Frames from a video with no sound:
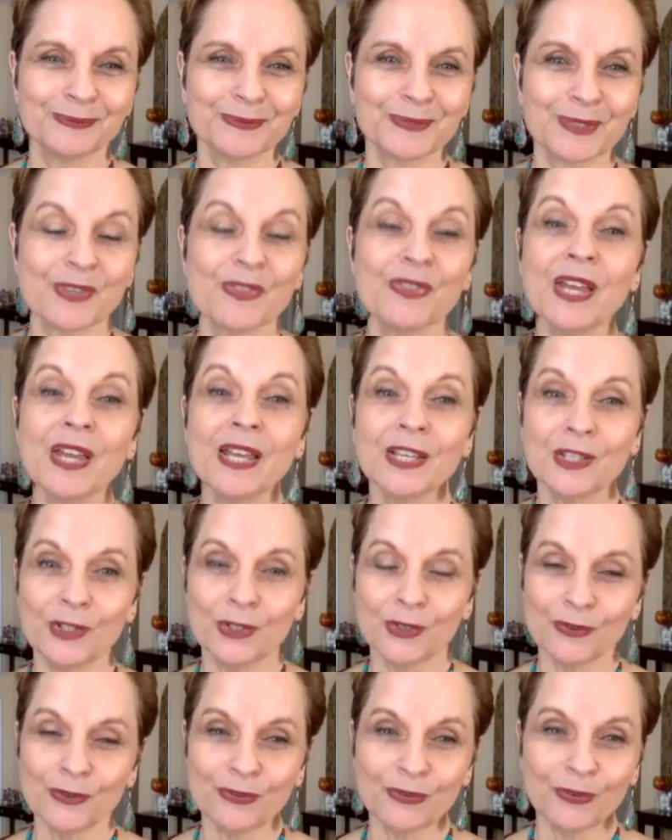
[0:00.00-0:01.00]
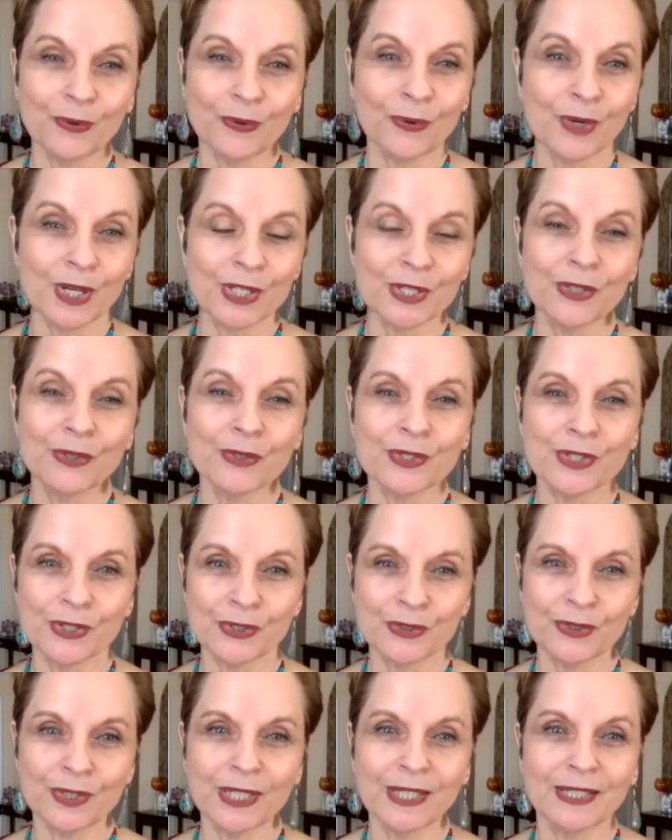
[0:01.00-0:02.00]
Thank you for what you're
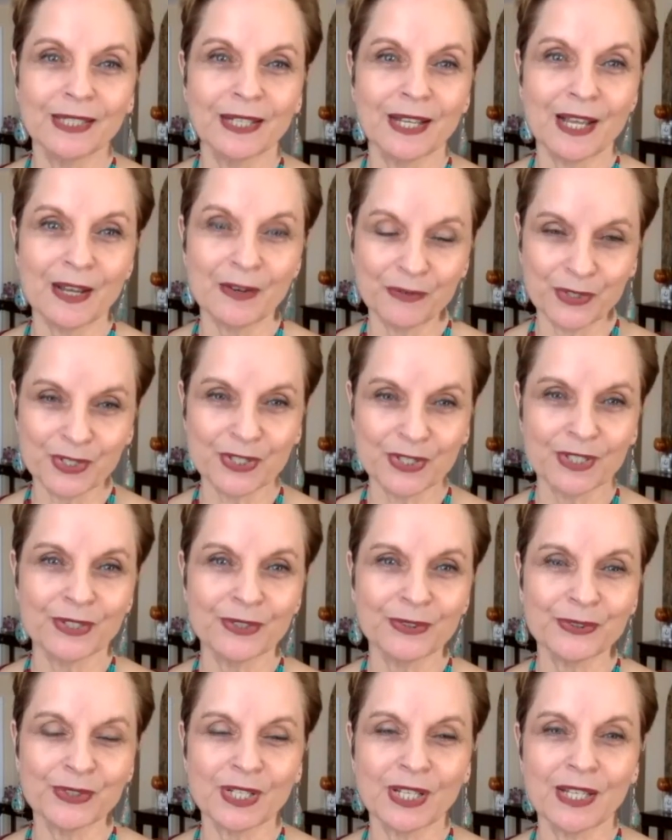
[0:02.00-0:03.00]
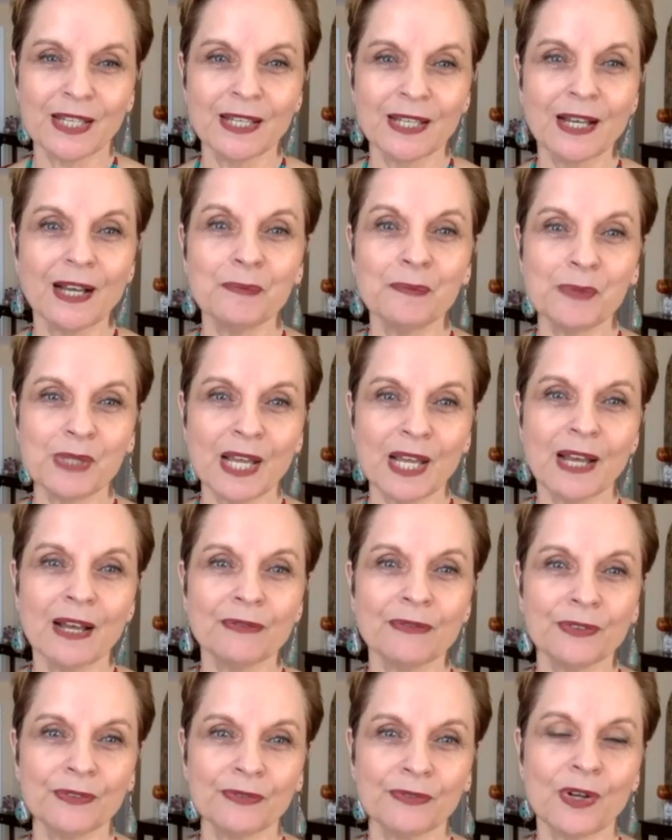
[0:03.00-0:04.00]
doing every single day on behalf
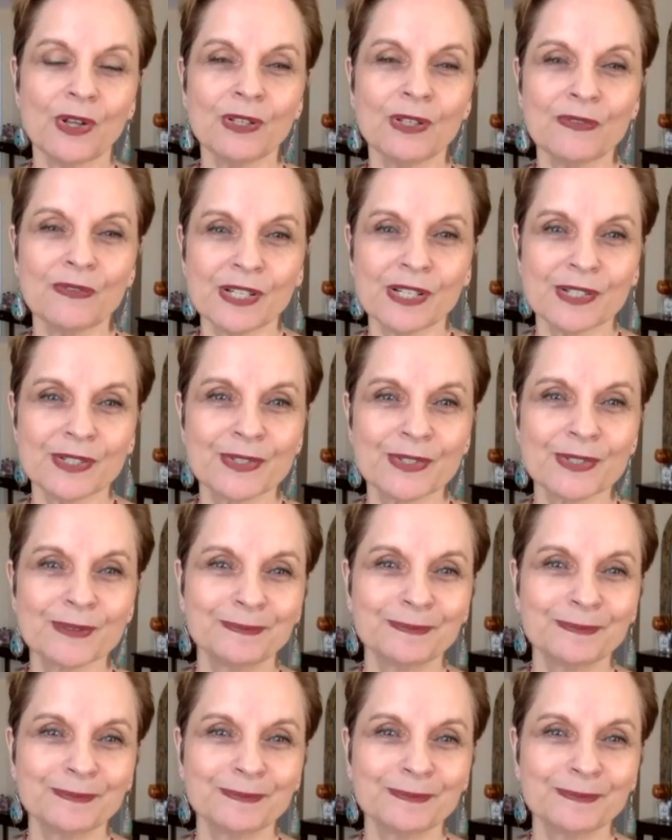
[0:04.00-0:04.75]
of all of us.